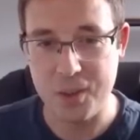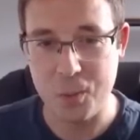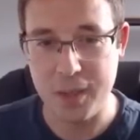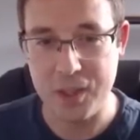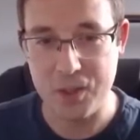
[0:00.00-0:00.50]
that
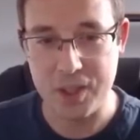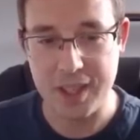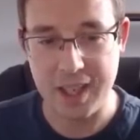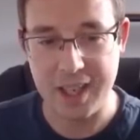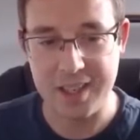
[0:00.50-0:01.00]
we
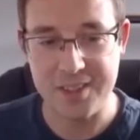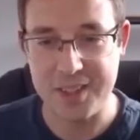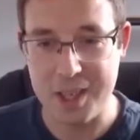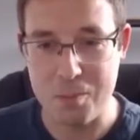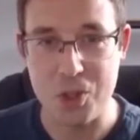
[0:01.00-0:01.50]
look at
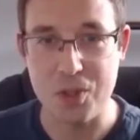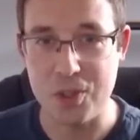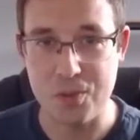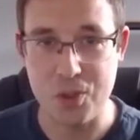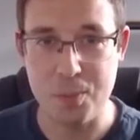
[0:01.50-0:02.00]
images
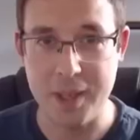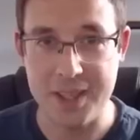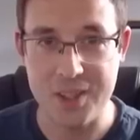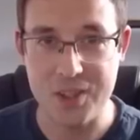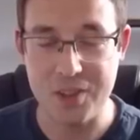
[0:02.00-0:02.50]
of
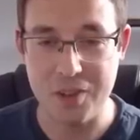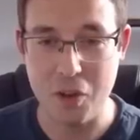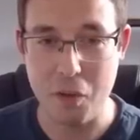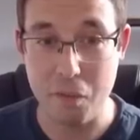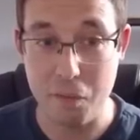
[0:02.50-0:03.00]
space
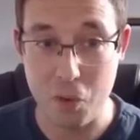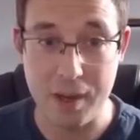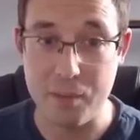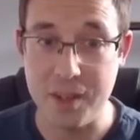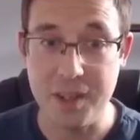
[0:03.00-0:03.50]

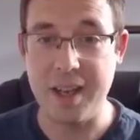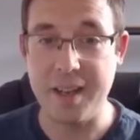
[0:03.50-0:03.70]
forever.